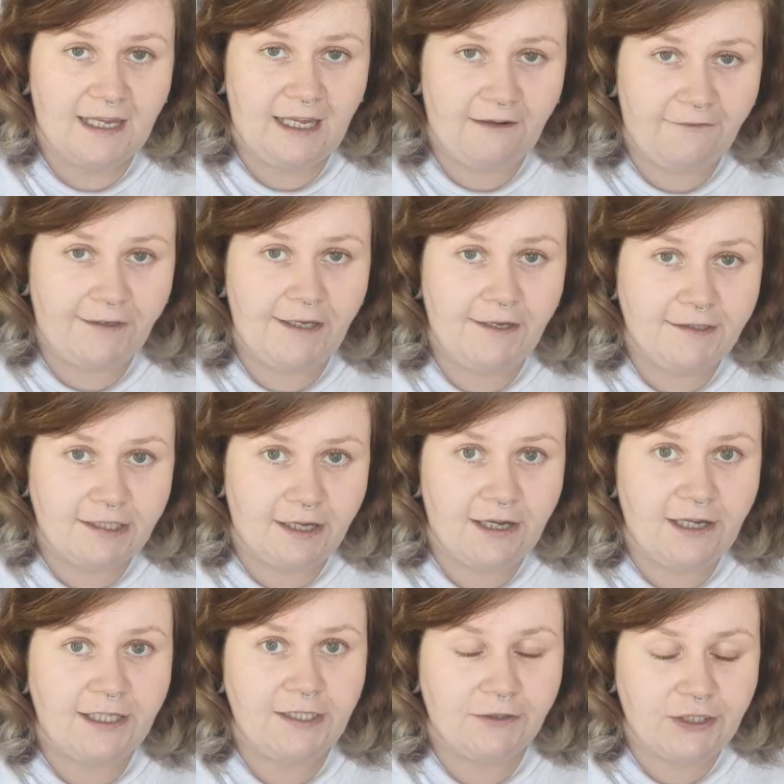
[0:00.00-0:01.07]
if you
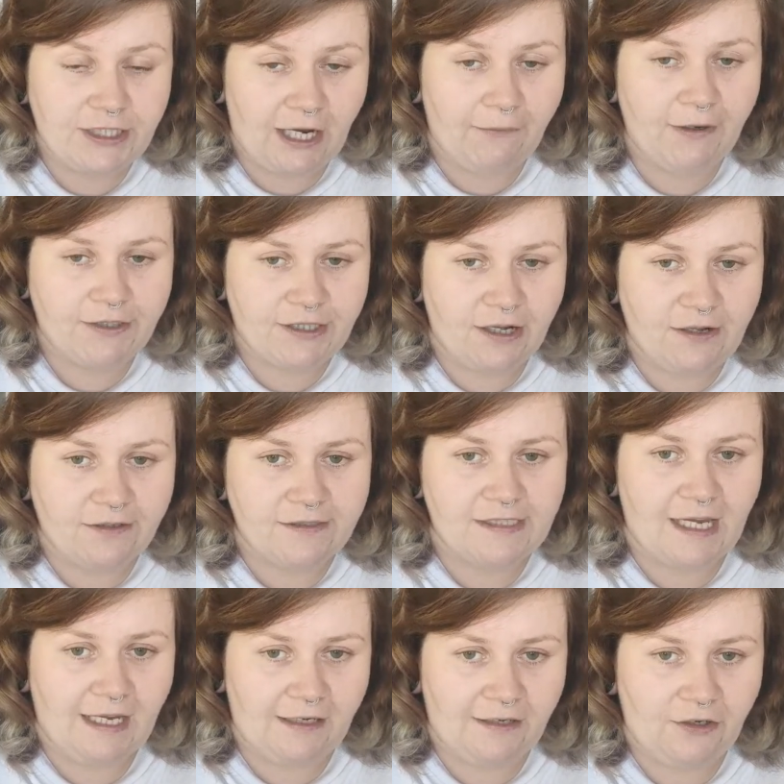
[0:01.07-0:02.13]
turn your shower
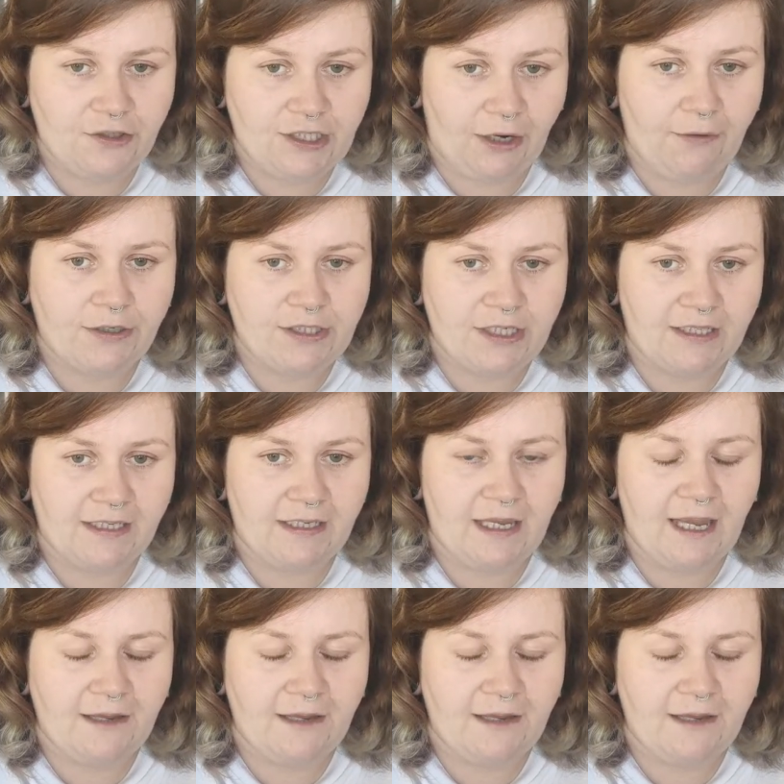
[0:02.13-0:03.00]
gels into shower jelly,